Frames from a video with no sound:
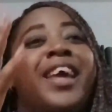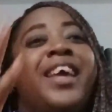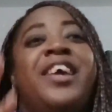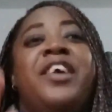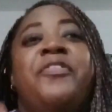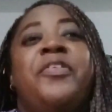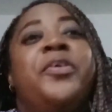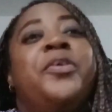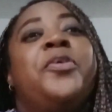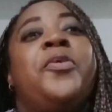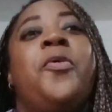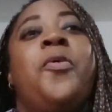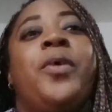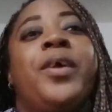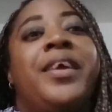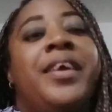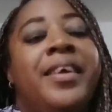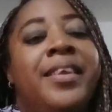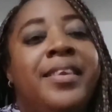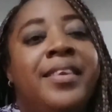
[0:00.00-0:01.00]
even
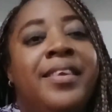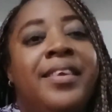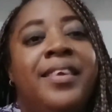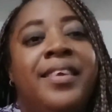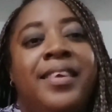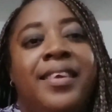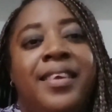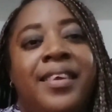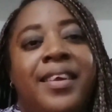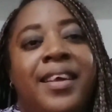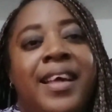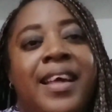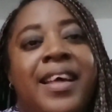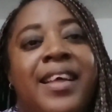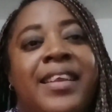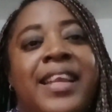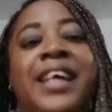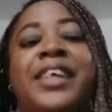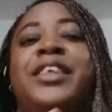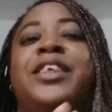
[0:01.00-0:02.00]
cooking,
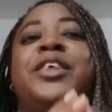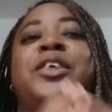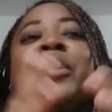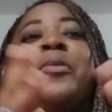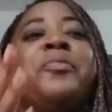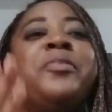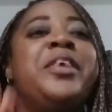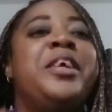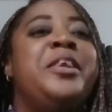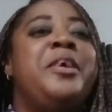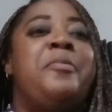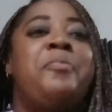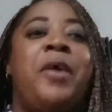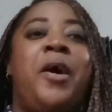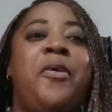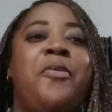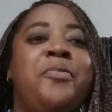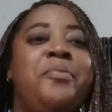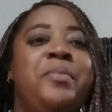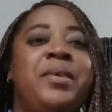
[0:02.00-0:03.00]
there's something about